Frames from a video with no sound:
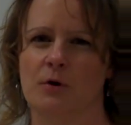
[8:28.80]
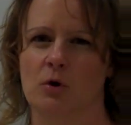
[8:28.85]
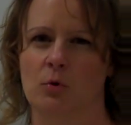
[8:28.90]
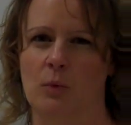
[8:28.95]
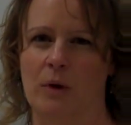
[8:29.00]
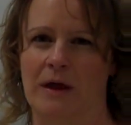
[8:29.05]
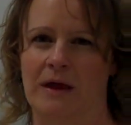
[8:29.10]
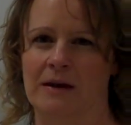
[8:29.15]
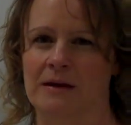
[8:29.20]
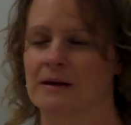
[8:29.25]
per
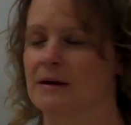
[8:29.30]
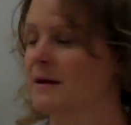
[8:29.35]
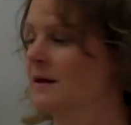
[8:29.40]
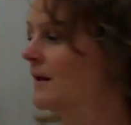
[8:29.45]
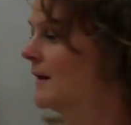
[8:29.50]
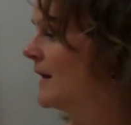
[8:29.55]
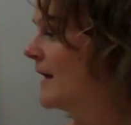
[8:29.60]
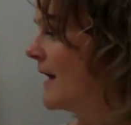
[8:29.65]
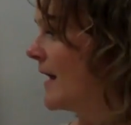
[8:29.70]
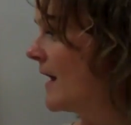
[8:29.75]
win
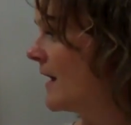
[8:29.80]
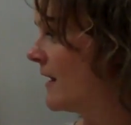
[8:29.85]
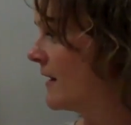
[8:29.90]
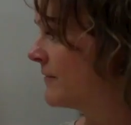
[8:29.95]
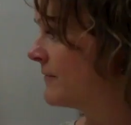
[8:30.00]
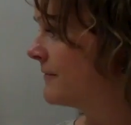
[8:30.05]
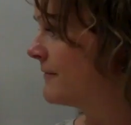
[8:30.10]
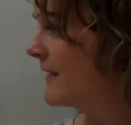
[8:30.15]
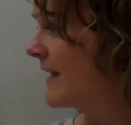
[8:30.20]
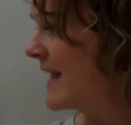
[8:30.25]

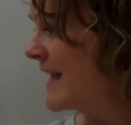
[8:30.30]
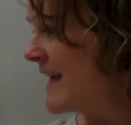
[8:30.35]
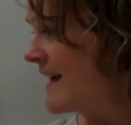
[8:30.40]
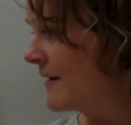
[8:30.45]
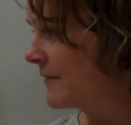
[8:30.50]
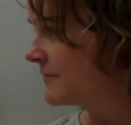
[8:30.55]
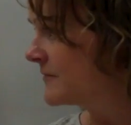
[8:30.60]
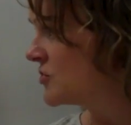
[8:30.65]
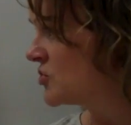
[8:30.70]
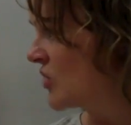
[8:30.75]
if
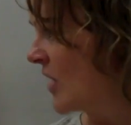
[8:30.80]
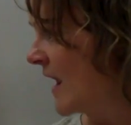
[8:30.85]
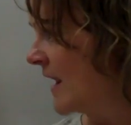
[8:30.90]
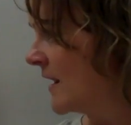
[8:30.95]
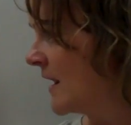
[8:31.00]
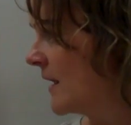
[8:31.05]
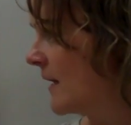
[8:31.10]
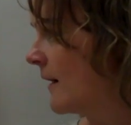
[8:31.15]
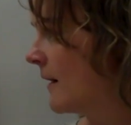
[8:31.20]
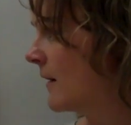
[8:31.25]

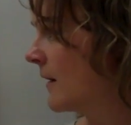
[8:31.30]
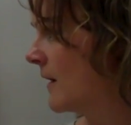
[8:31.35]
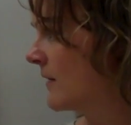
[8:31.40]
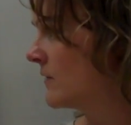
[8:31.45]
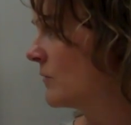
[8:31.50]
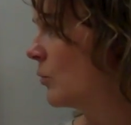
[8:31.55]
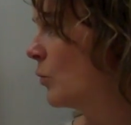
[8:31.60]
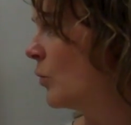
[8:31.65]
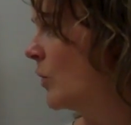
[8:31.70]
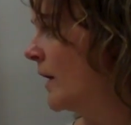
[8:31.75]
Jane here
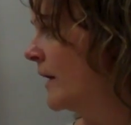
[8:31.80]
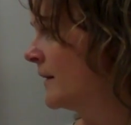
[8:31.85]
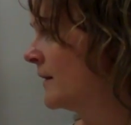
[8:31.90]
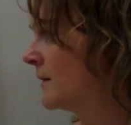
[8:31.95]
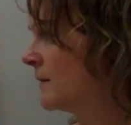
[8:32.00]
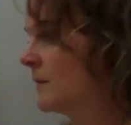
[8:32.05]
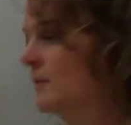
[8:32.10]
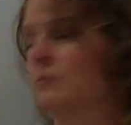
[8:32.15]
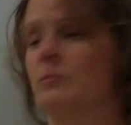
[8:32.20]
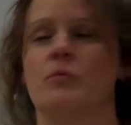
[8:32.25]
gets 1
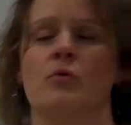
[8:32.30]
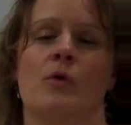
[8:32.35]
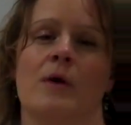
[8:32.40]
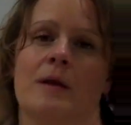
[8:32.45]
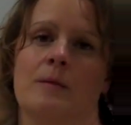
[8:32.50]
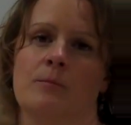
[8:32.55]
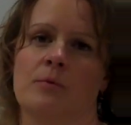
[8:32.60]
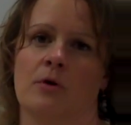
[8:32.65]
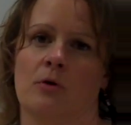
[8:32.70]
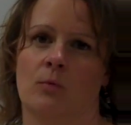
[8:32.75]

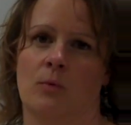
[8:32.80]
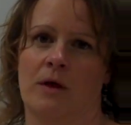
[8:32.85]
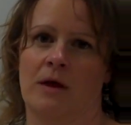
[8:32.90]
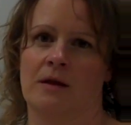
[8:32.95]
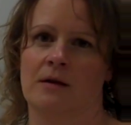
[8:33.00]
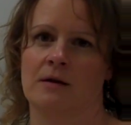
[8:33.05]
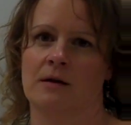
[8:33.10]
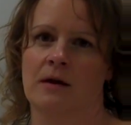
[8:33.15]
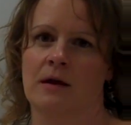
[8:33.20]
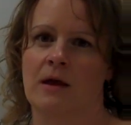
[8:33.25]
point per win.
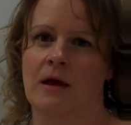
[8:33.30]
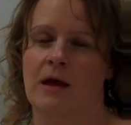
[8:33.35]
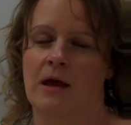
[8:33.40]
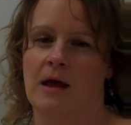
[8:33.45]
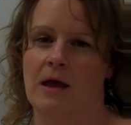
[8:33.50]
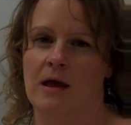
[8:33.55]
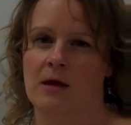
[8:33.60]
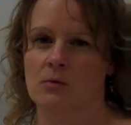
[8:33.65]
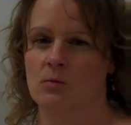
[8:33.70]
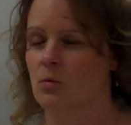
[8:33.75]

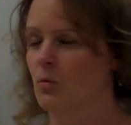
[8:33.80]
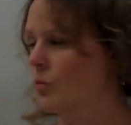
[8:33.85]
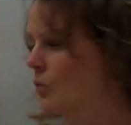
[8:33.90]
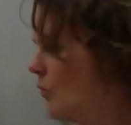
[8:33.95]
And